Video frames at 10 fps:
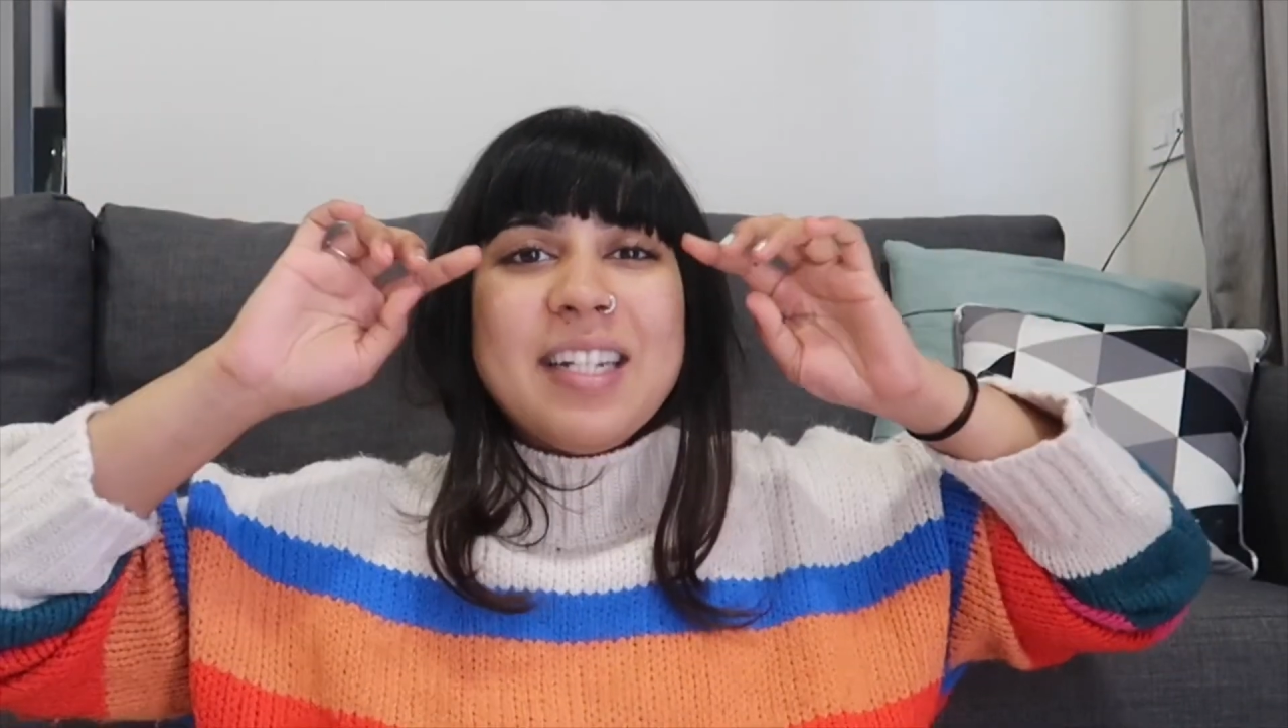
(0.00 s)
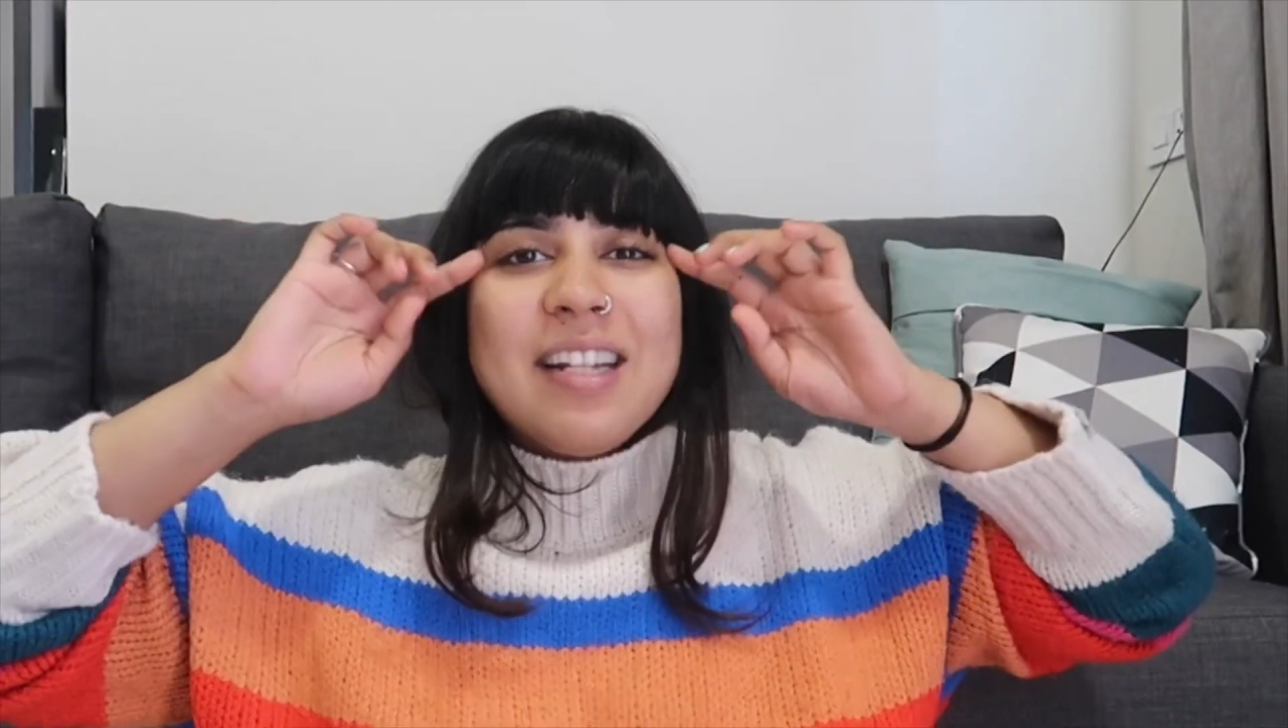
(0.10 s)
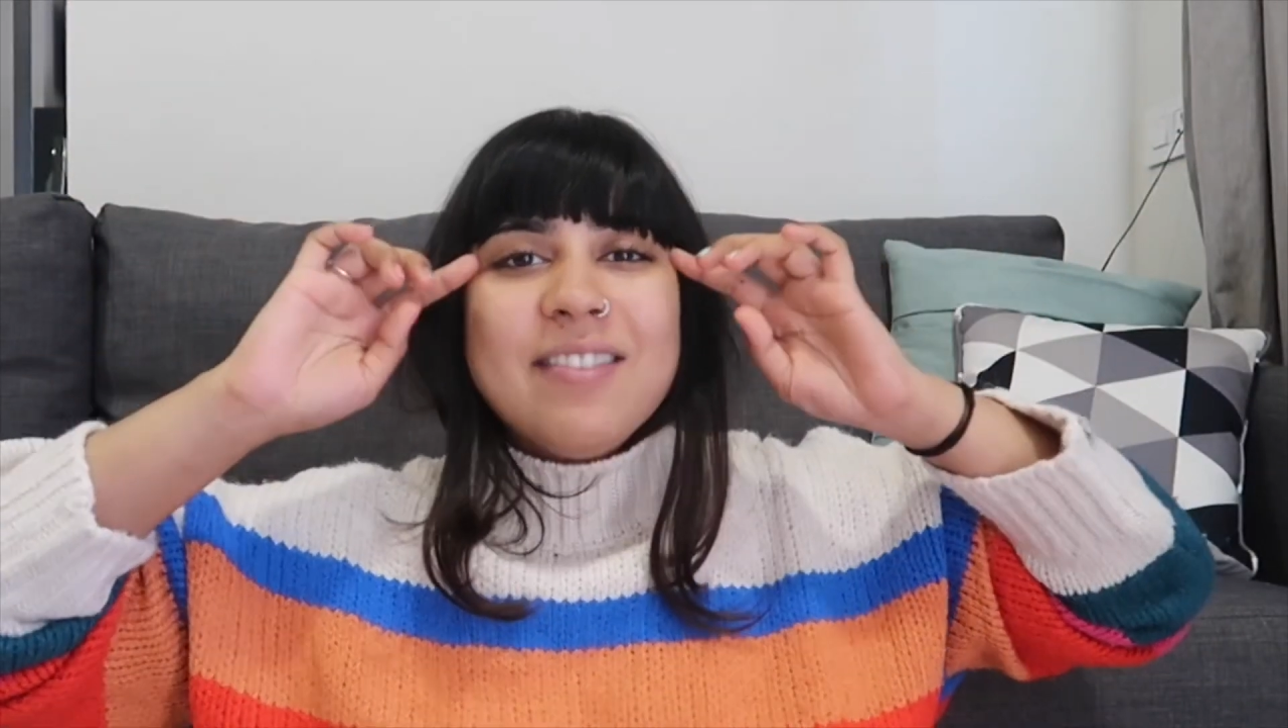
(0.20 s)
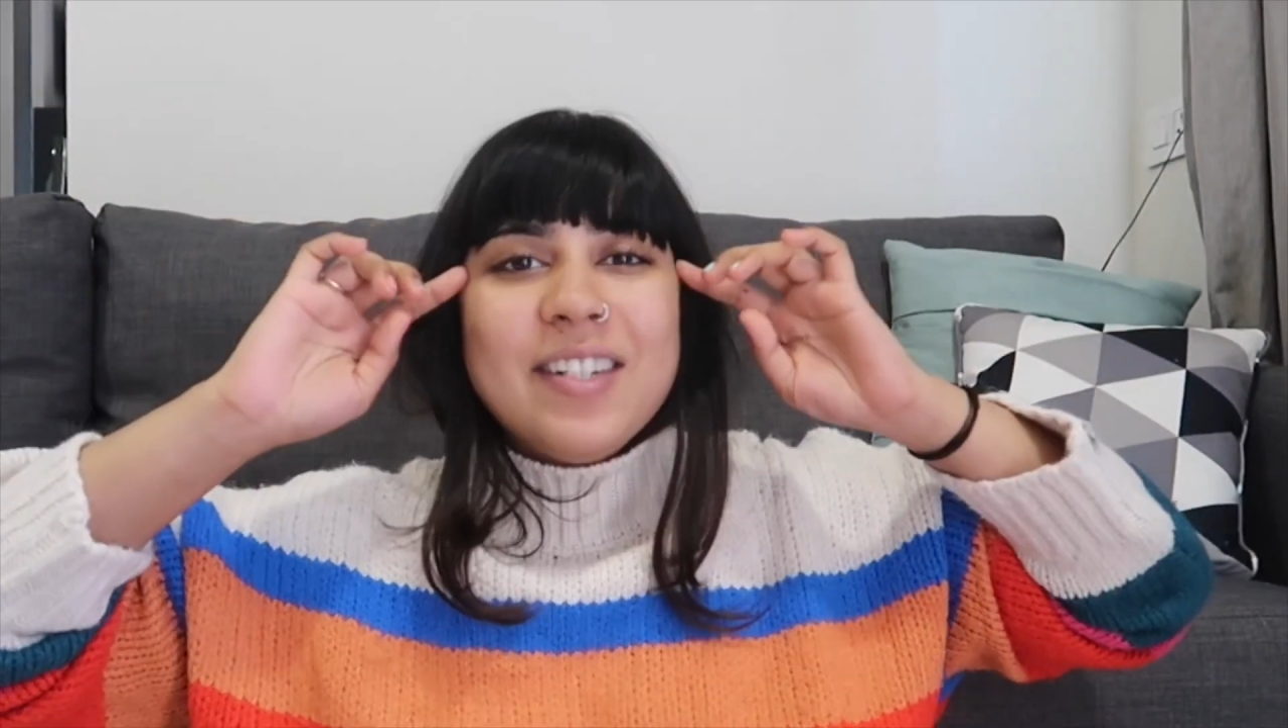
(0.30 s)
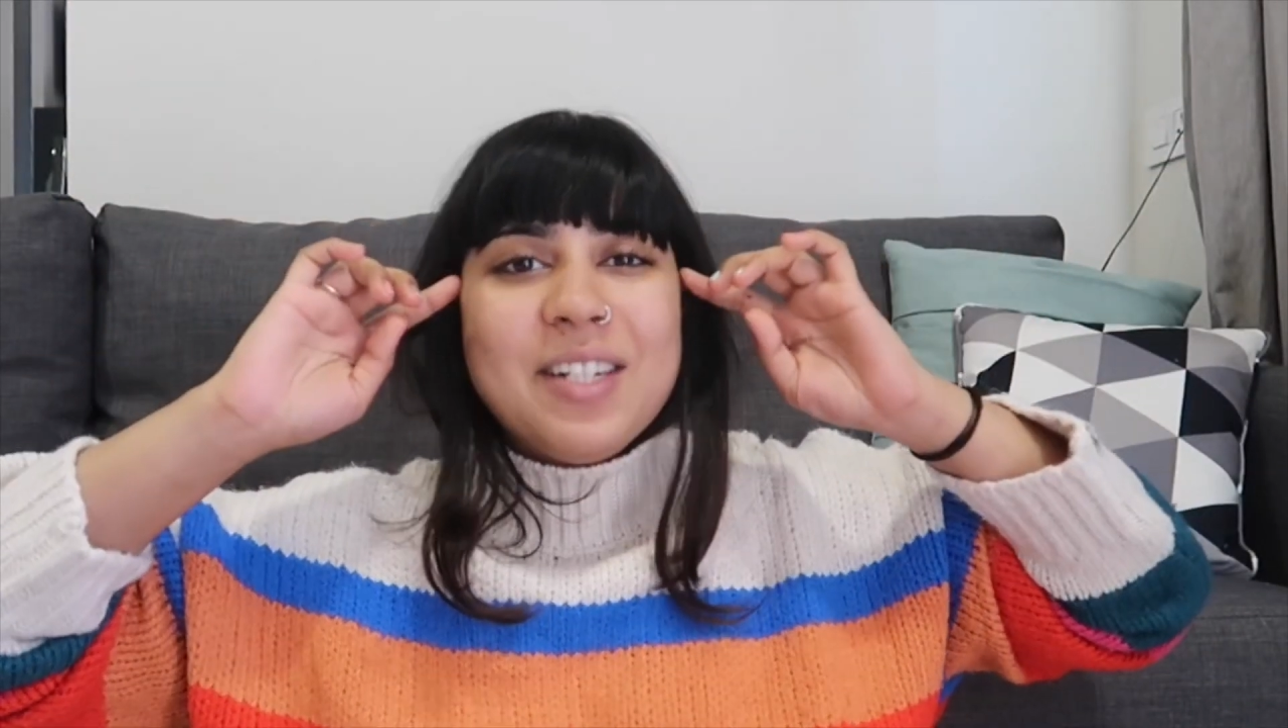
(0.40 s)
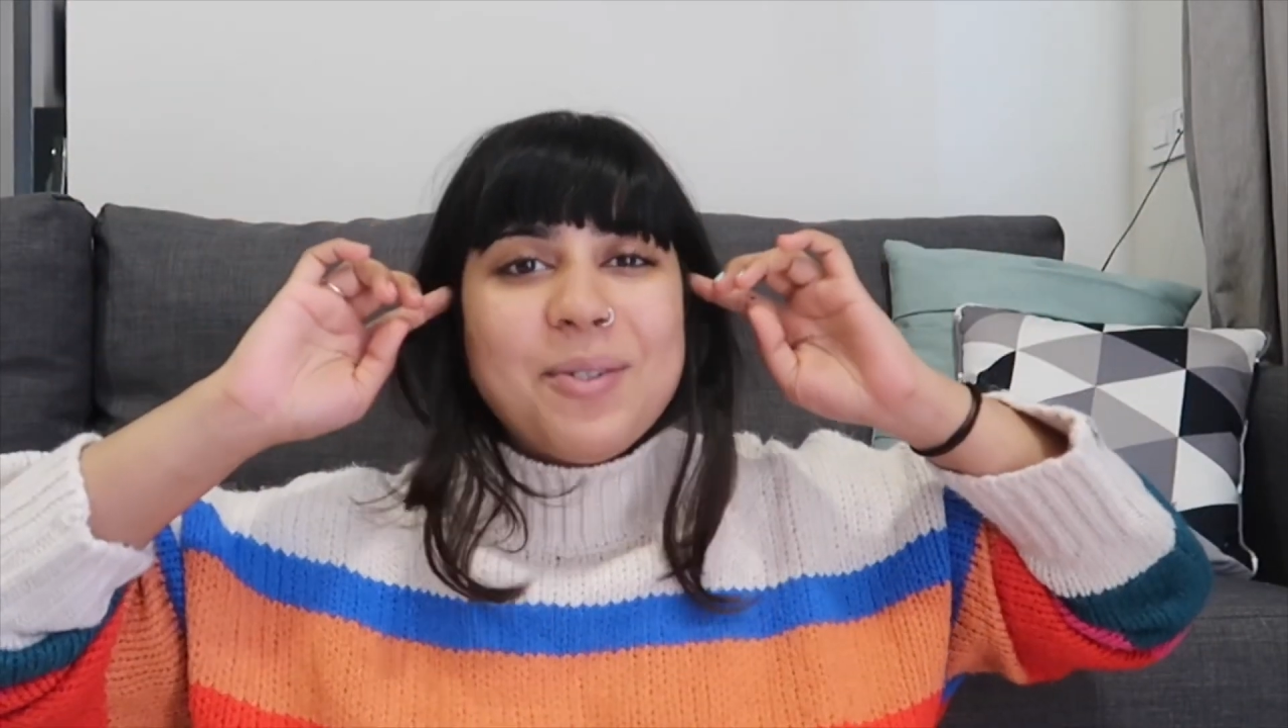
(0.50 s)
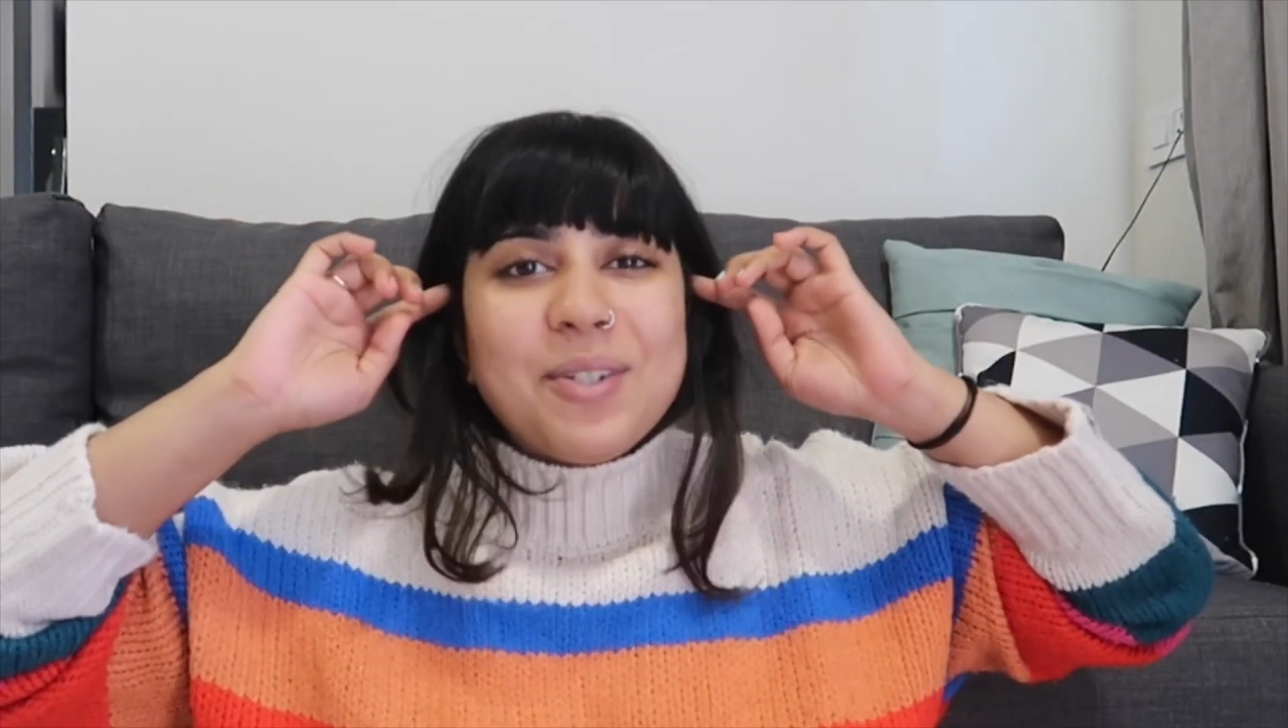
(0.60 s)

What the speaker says: another video